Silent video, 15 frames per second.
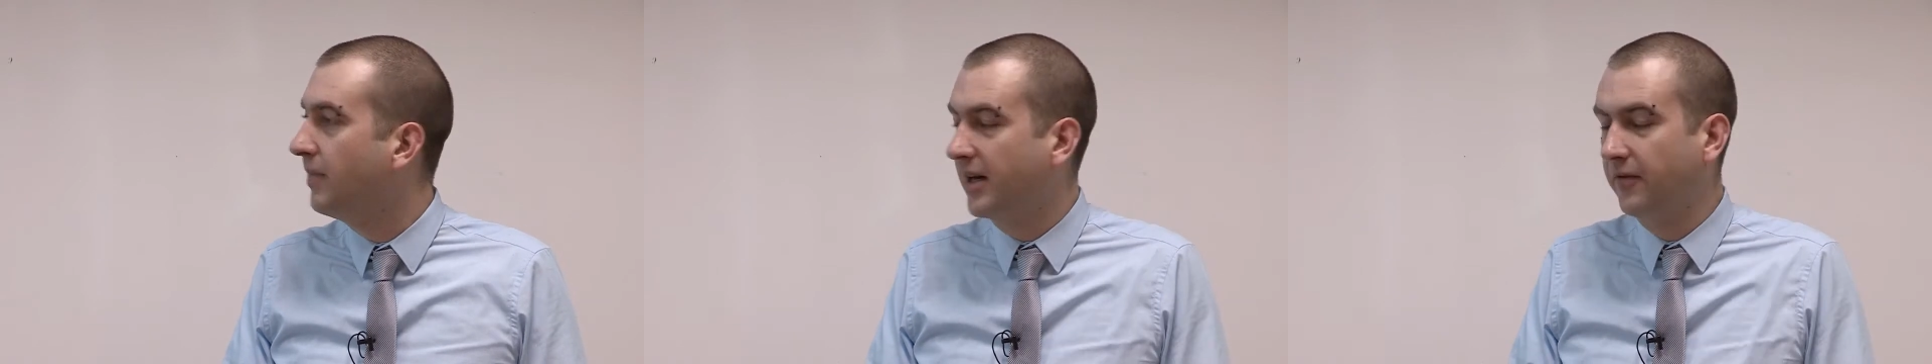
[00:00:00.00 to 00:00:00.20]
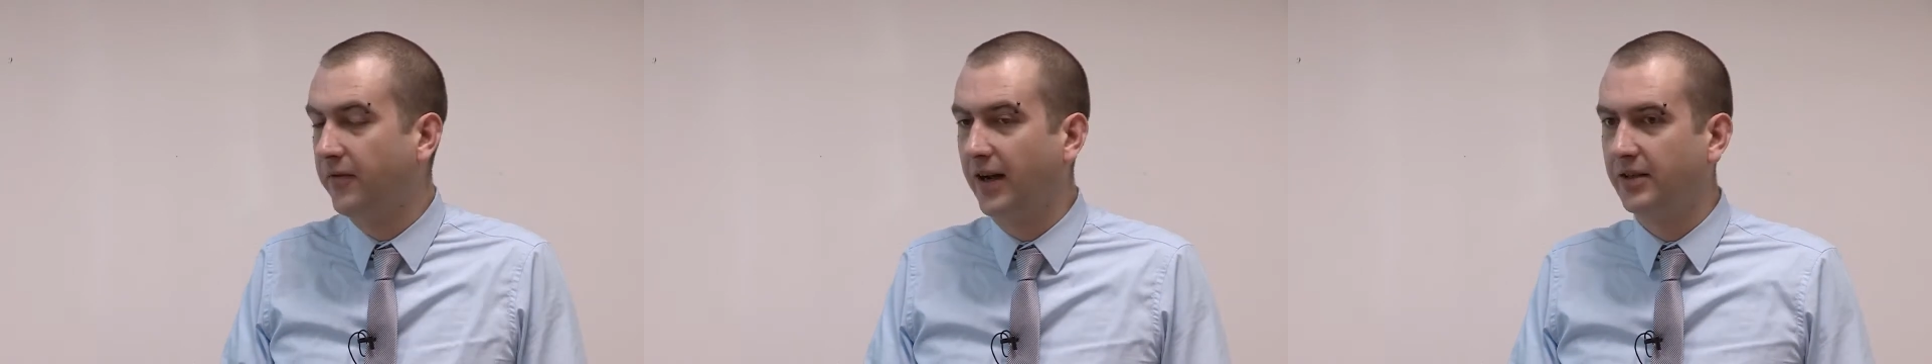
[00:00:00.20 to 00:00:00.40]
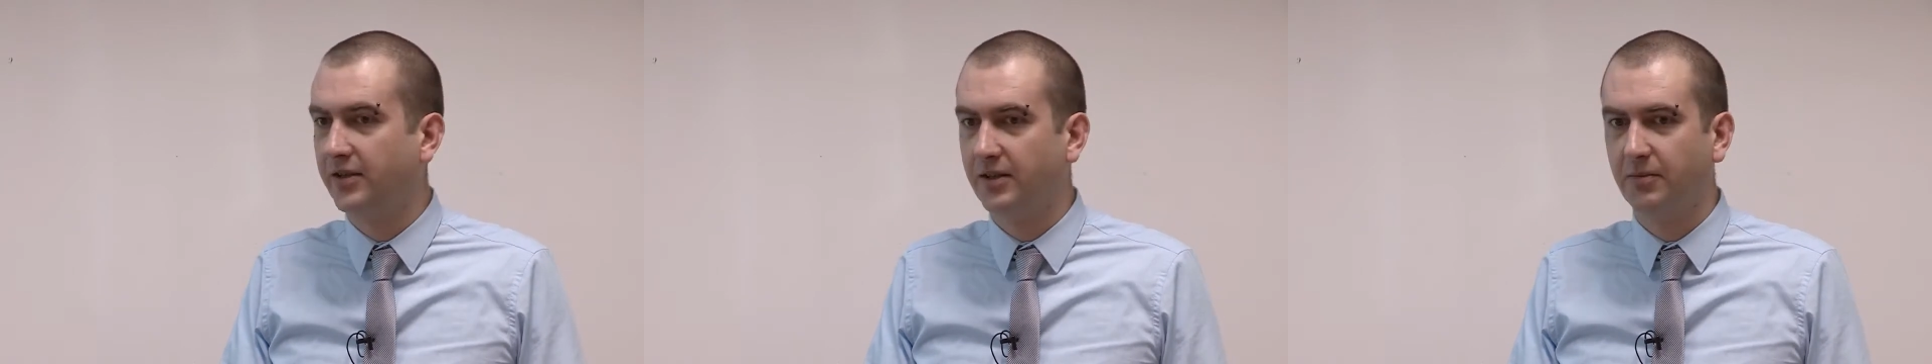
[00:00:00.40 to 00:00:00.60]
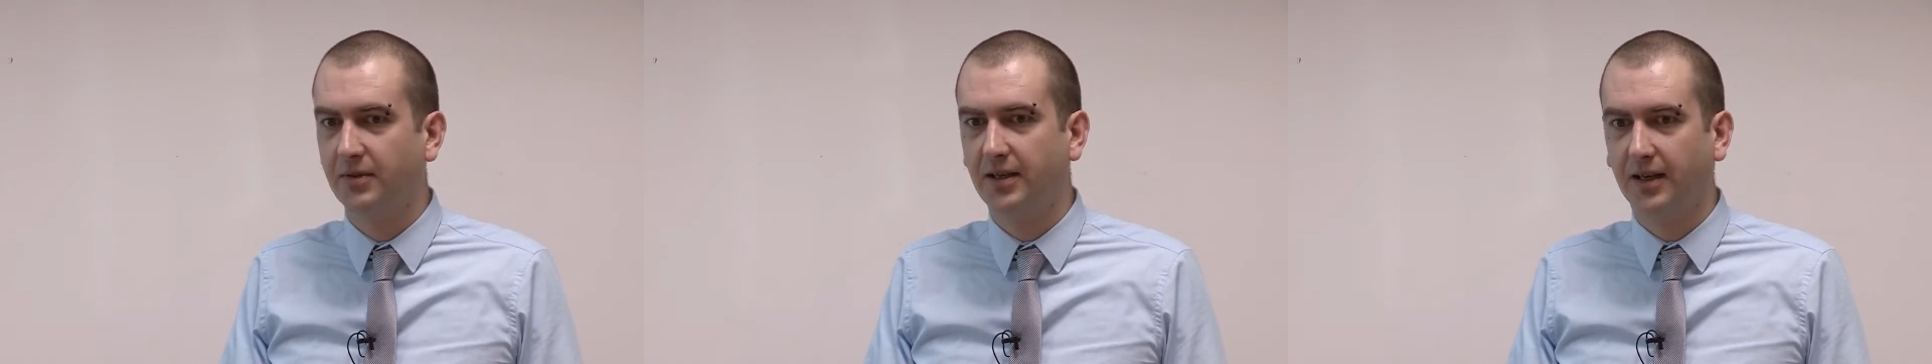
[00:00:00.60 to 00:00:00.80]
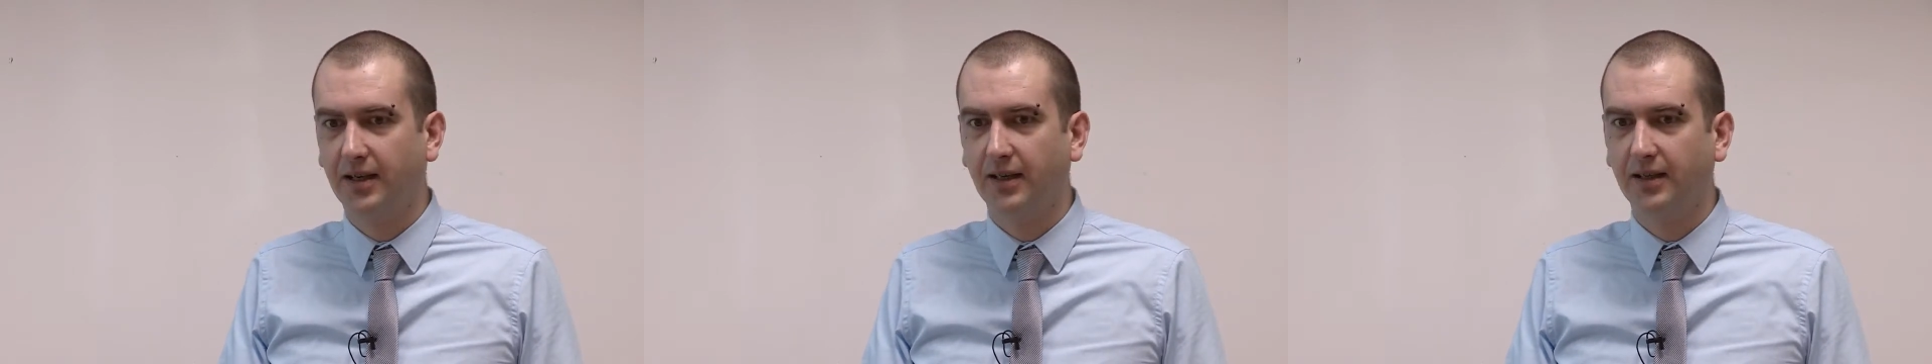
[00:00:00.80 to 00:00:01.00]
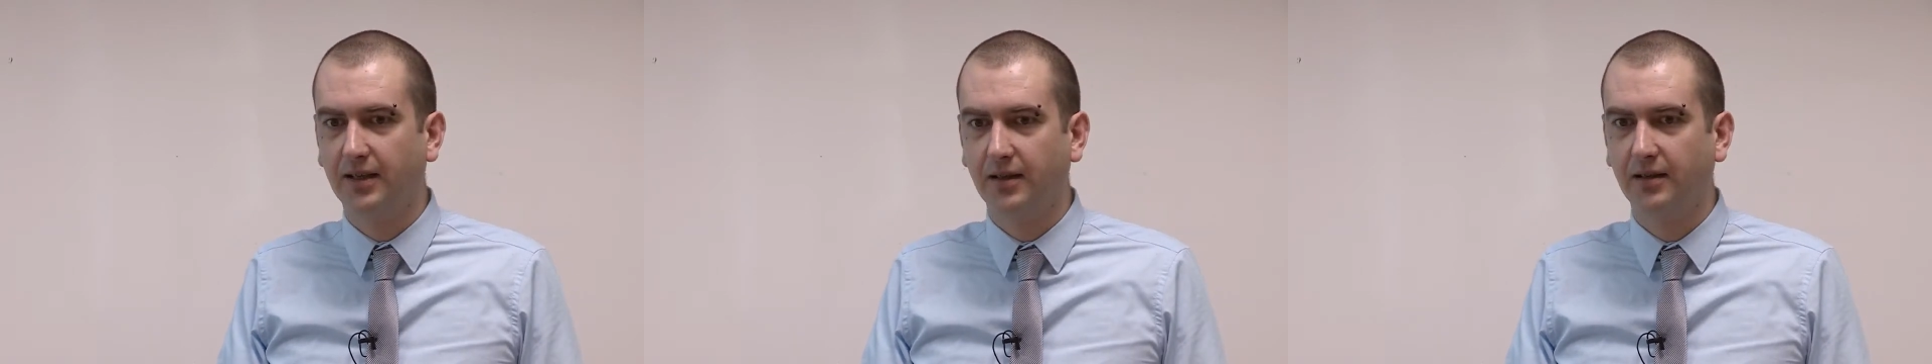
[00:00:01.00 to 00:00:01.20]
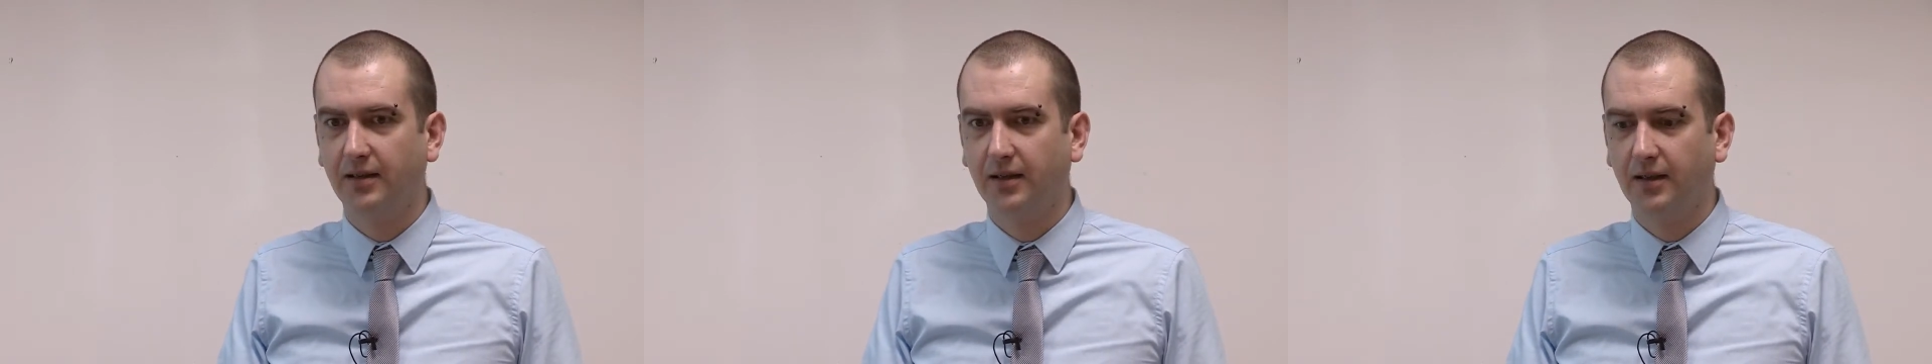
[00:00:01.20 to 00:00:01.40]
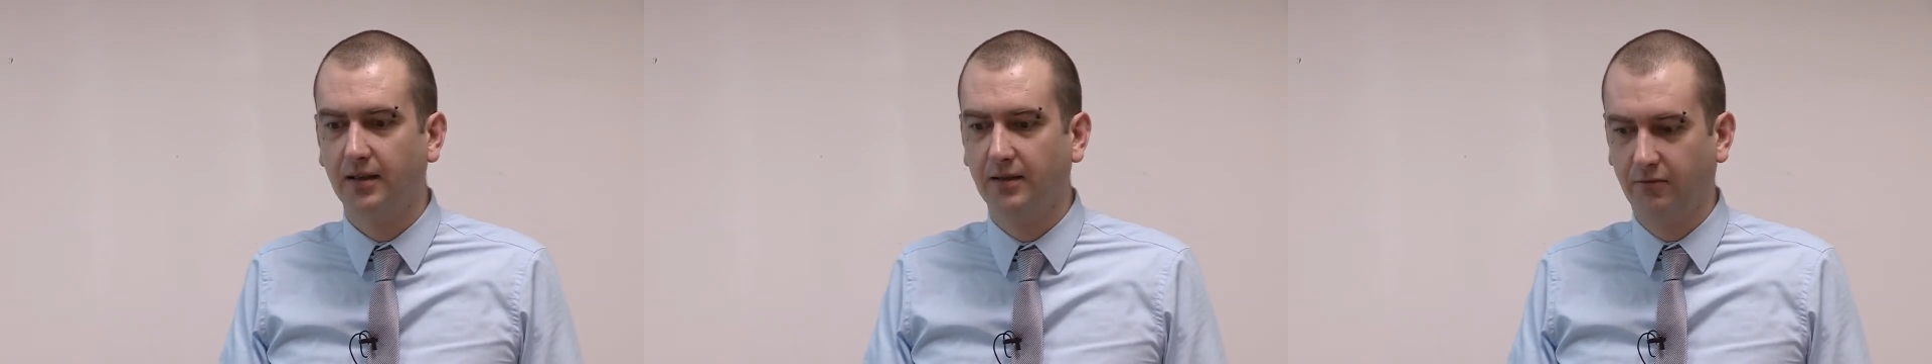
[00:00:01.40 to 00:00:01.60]
manufacturers particularly
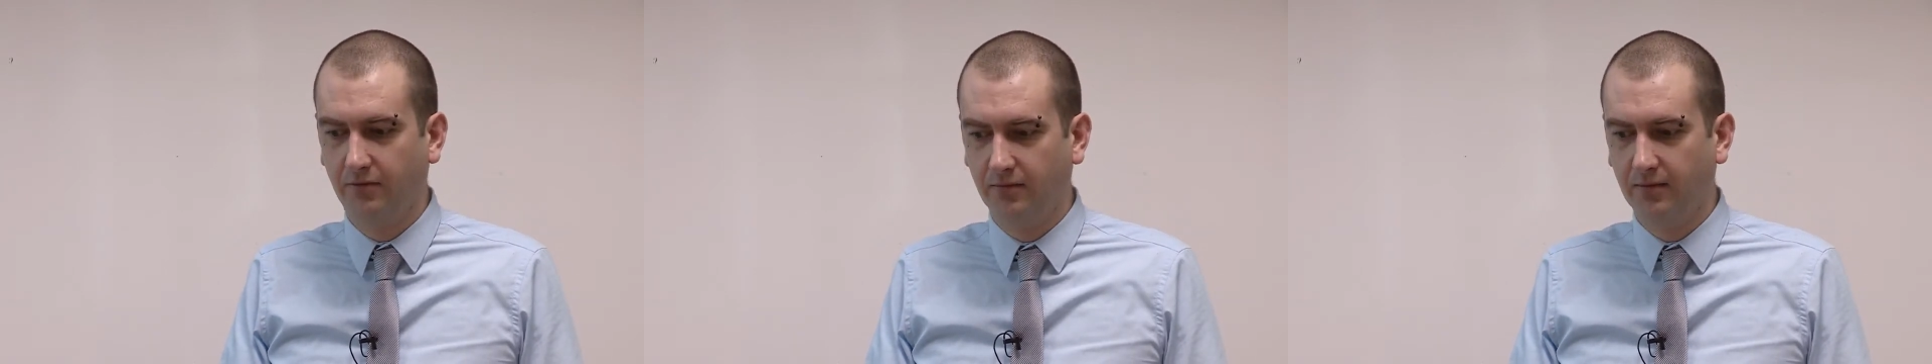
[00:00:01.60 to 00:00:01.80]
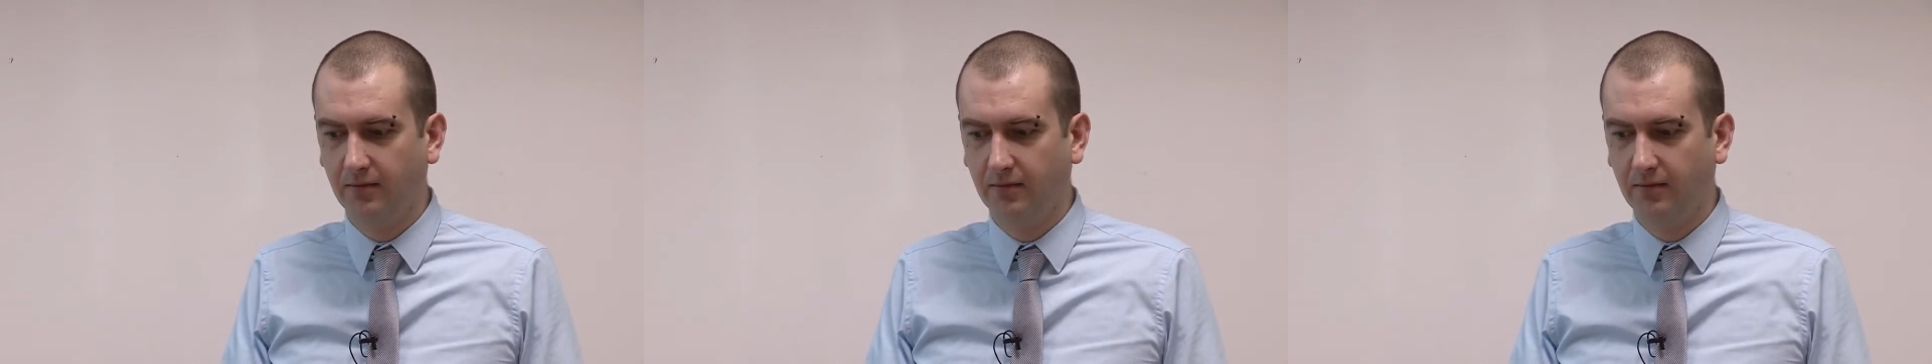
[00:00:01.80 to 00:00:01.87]
can